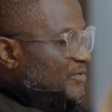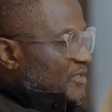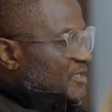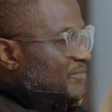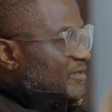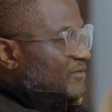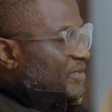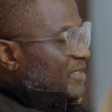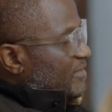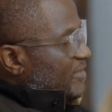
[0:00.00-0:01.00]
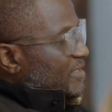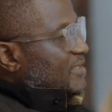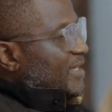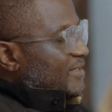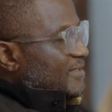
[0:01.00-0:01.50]
discipline of being an
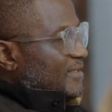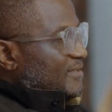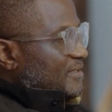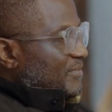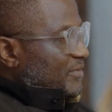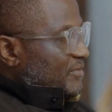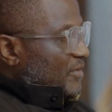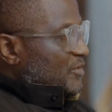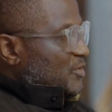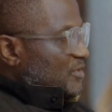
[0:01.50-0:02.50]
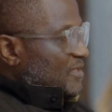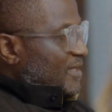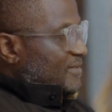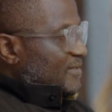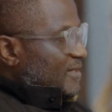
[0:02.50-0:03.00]
architect and the methodologies
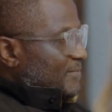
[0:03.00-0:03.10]
that